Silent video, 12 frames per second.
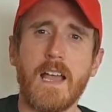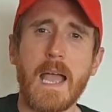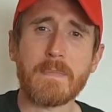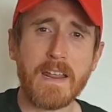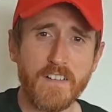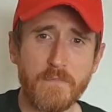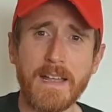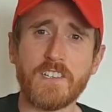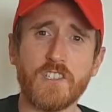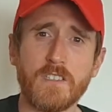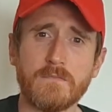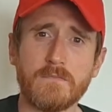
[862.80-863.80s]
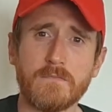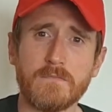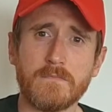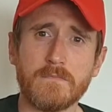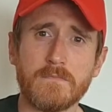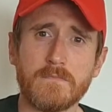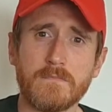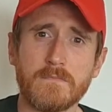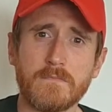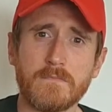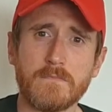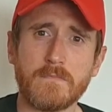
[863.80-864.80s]
I'm Gareth Badger,
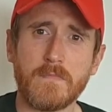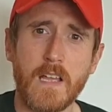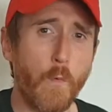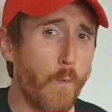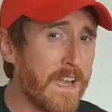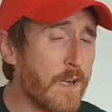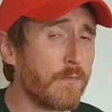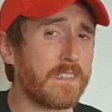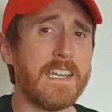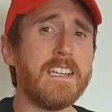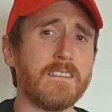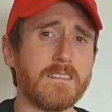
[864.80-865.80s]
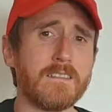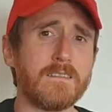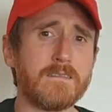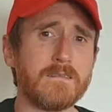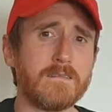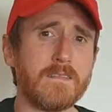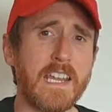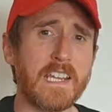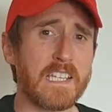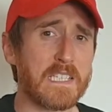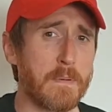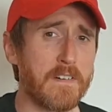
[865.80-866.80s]
and we don't deal in
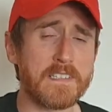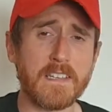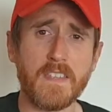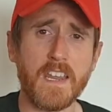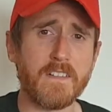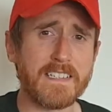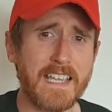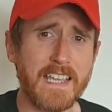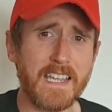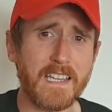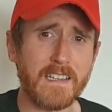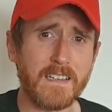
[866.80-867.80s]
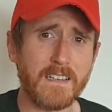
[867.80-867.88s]
conspiracy theories here.